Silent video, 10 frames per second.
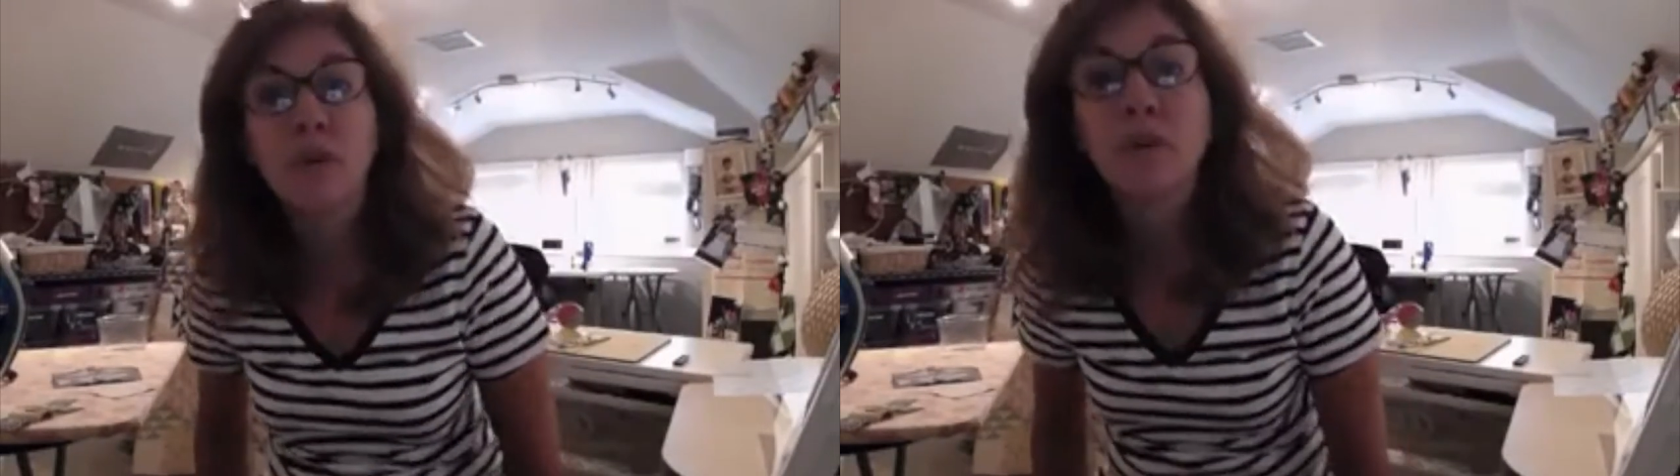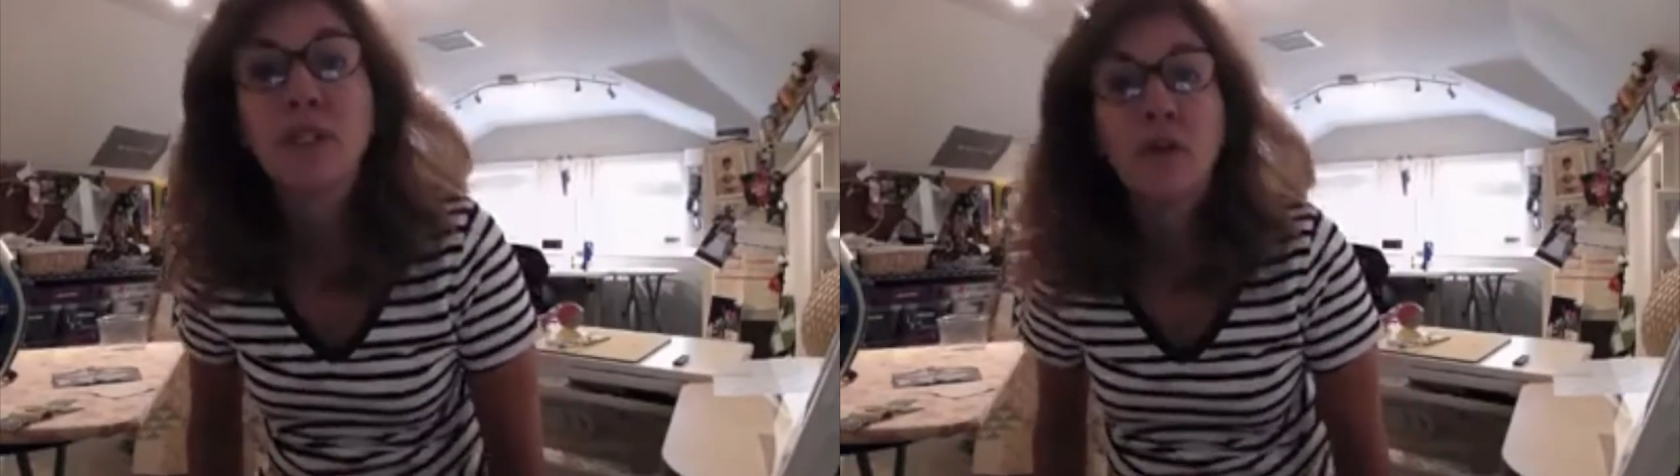
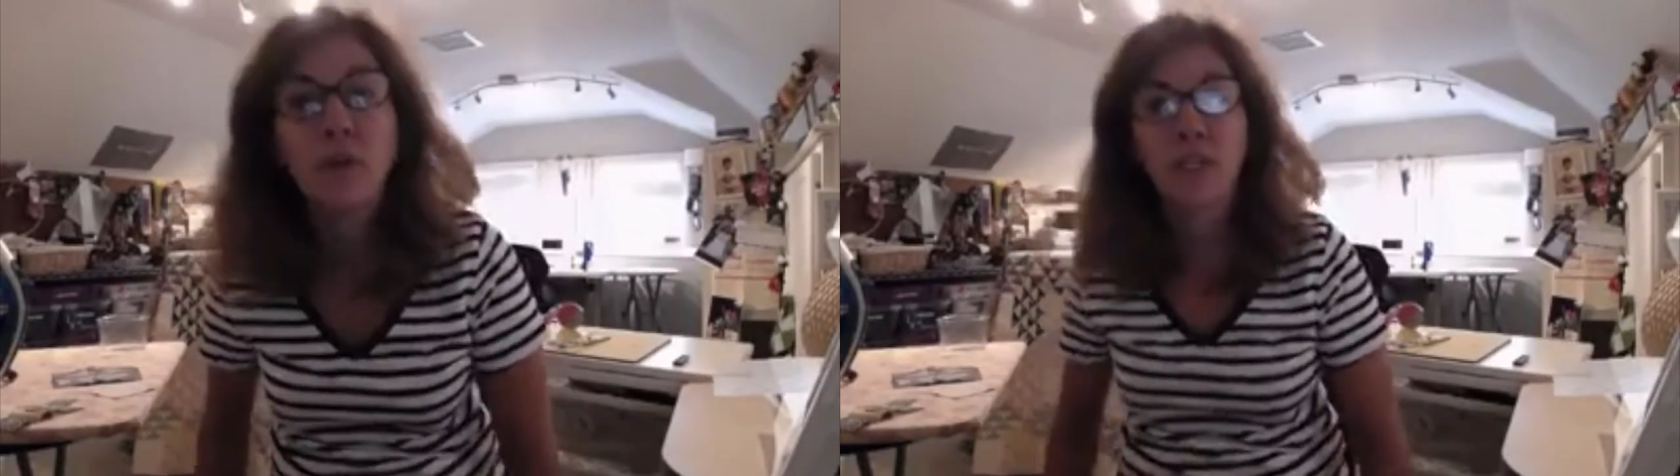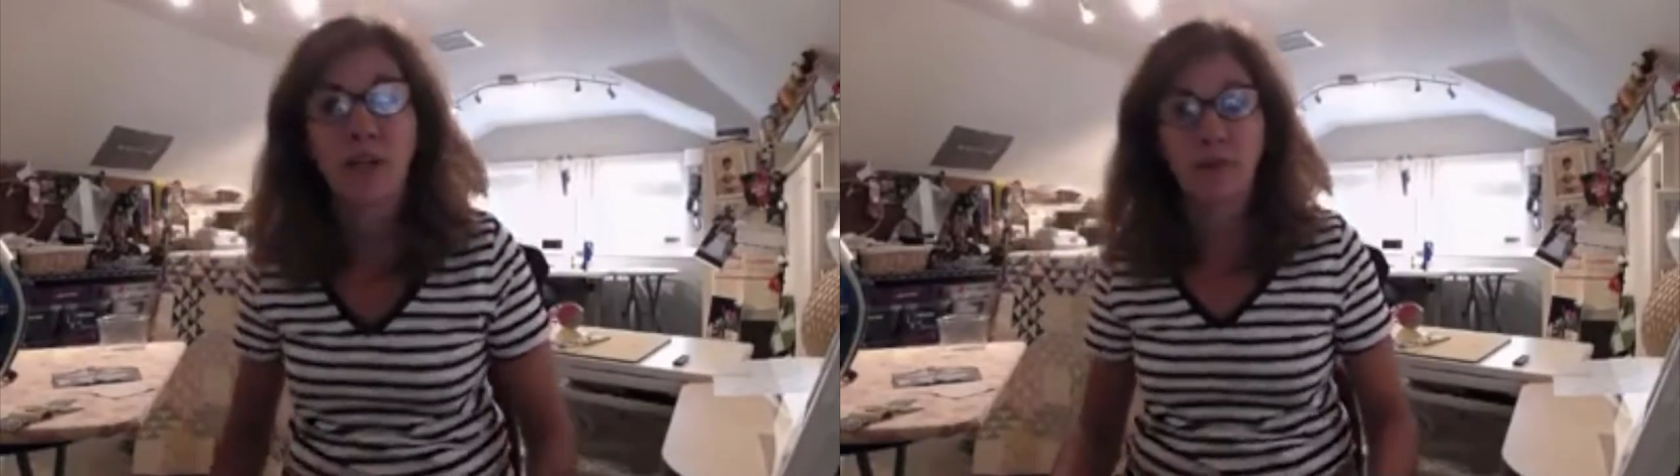when
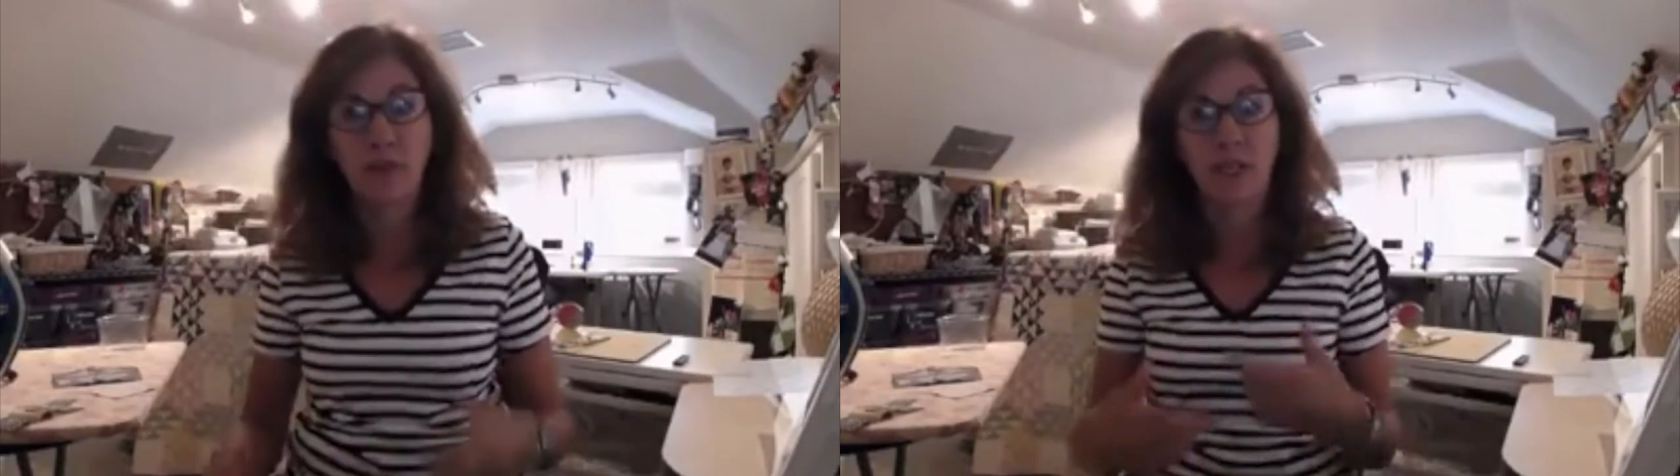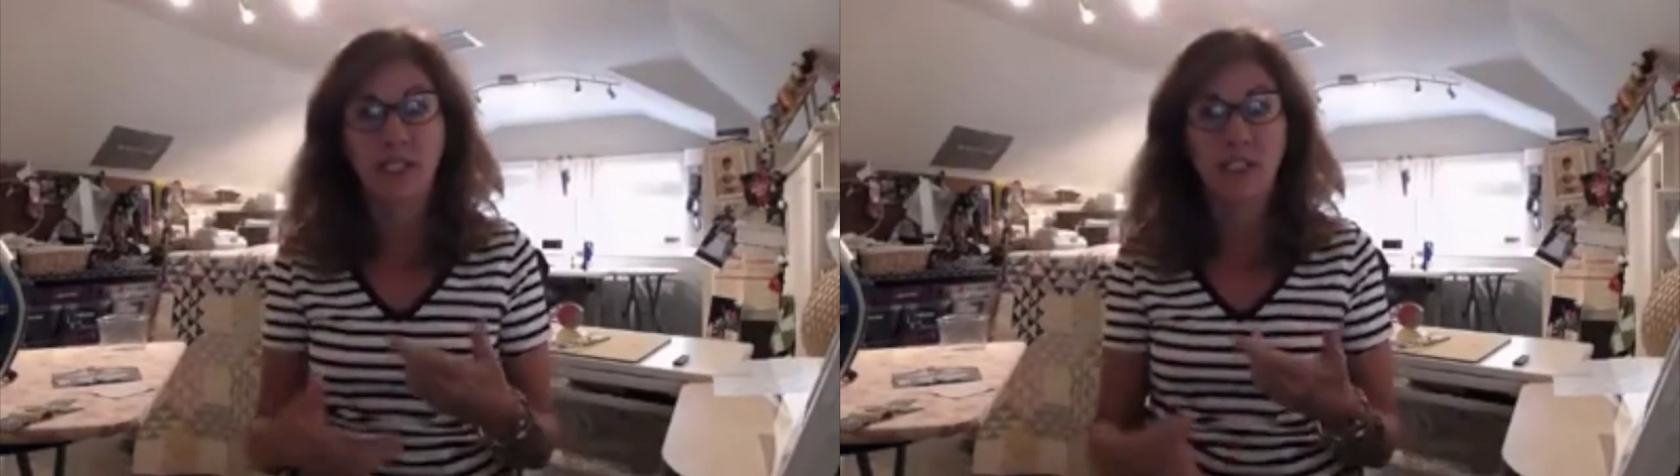Corey and I were
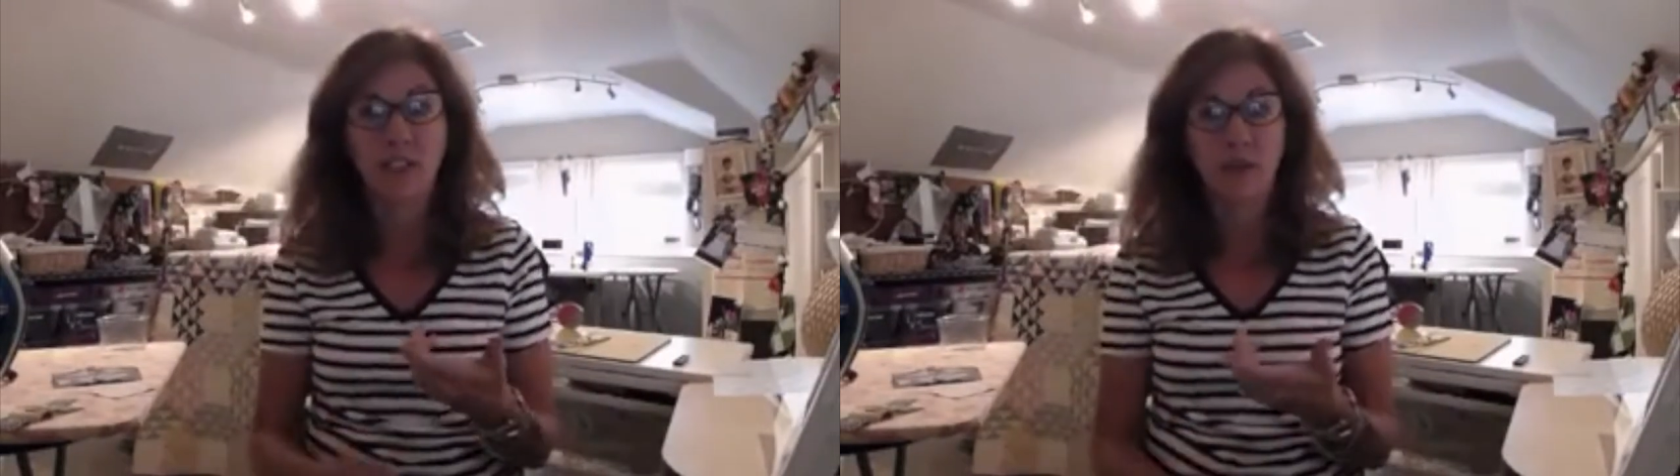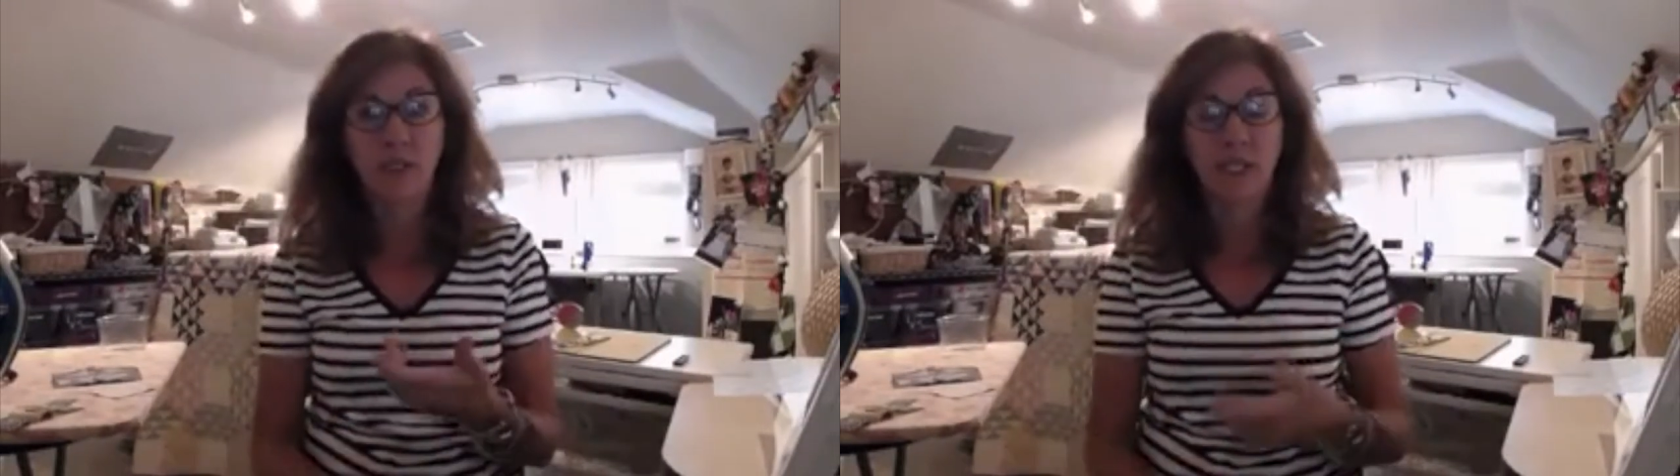trying to do it